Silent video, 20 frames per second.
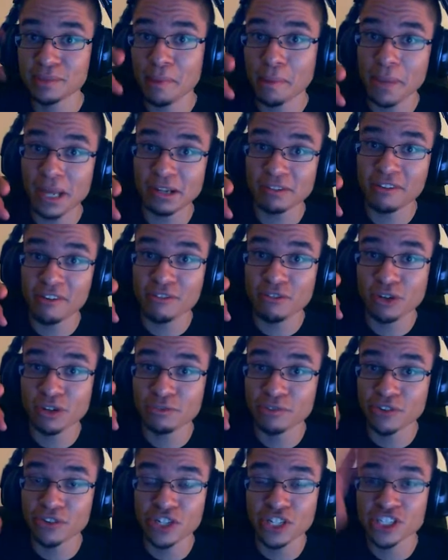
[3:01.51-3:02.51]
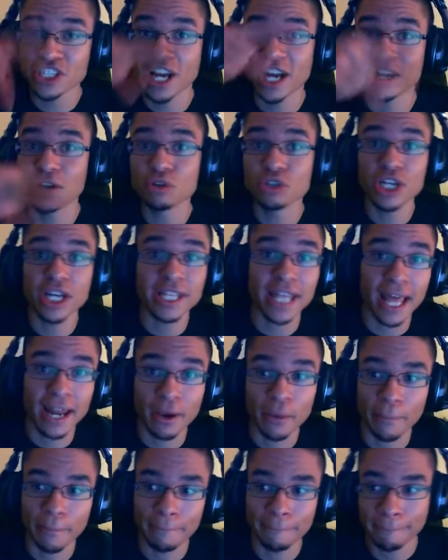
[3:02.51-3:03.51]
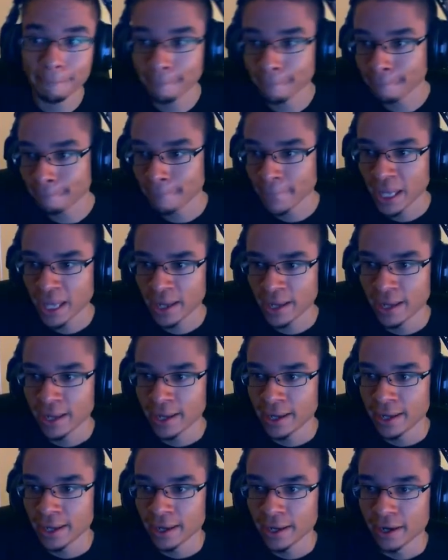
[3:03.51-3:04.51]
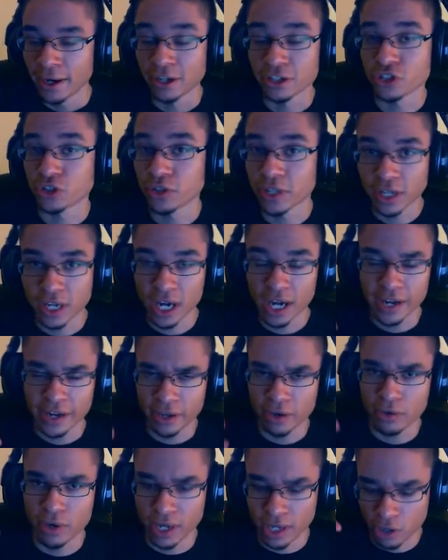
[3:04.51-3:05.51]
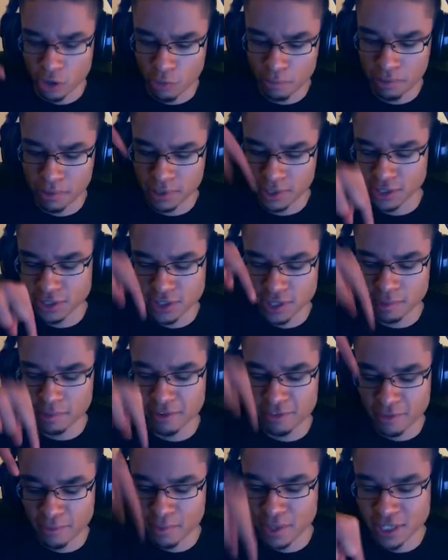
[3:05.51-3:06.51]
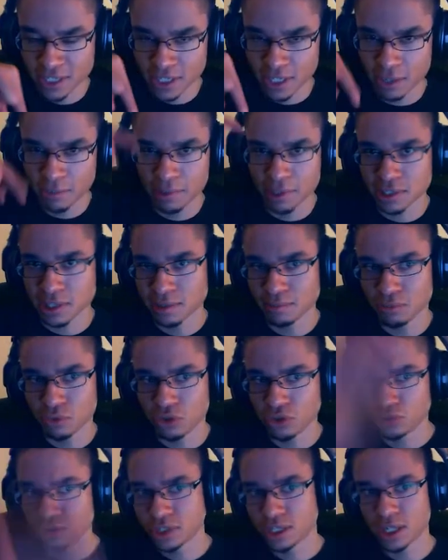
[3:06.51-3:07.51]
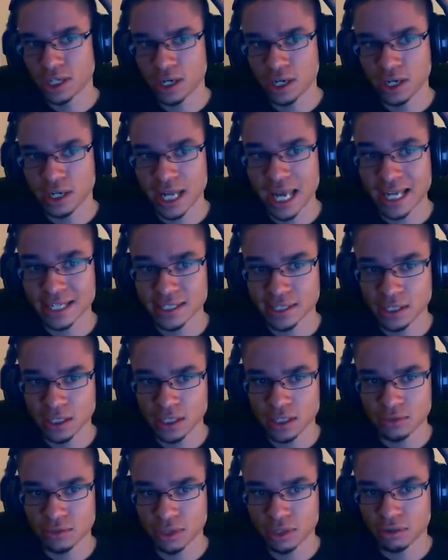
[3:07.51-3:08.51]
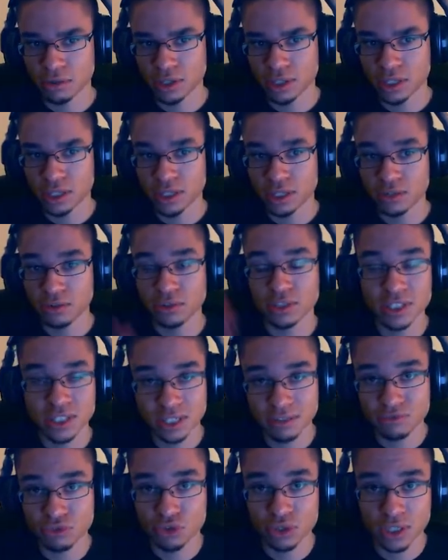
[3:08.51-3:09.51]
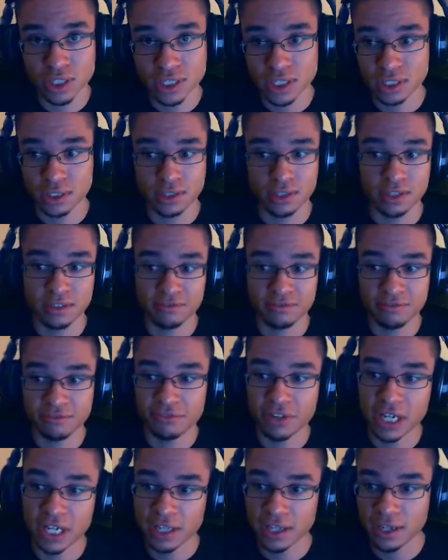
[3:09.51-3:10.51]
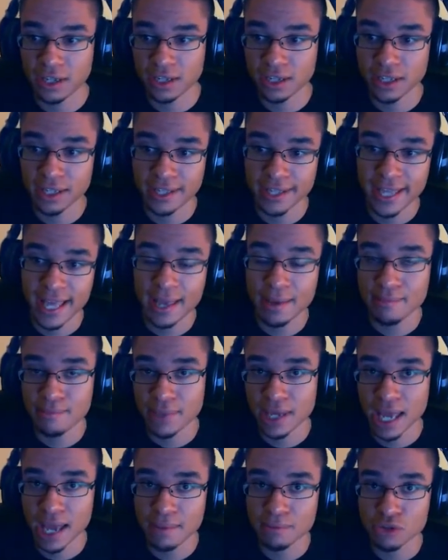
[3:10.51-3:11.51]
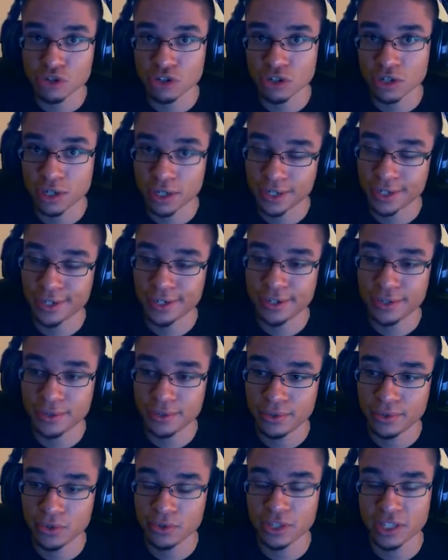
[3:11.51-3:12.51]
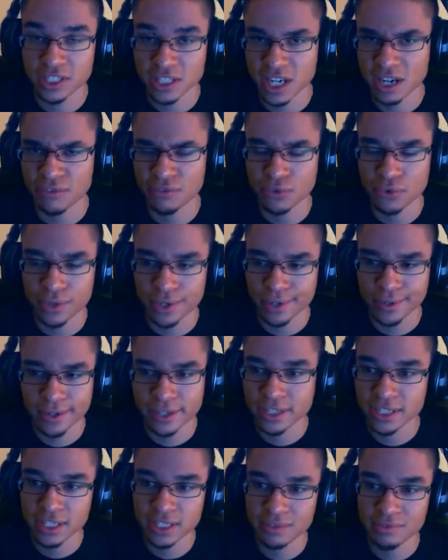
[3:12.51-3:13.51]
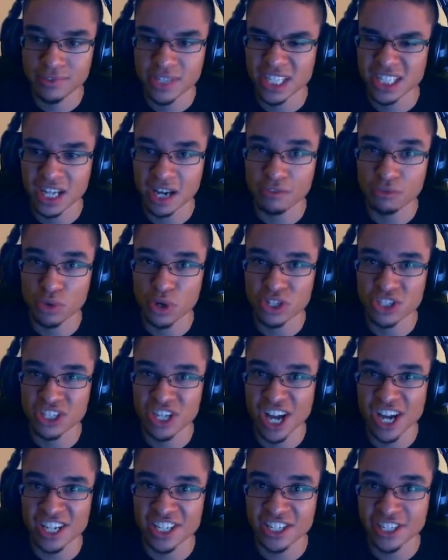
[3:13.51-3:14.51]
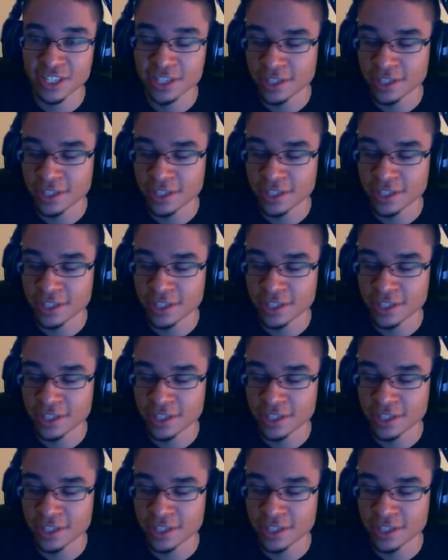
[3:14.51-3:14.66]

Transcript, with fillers: my battlefield 4 did yeah go check that out also the audio i hope is coming from this now because i'm using audacity to record the audio instead of trusting the fucking game capture card do or the software because the software sucks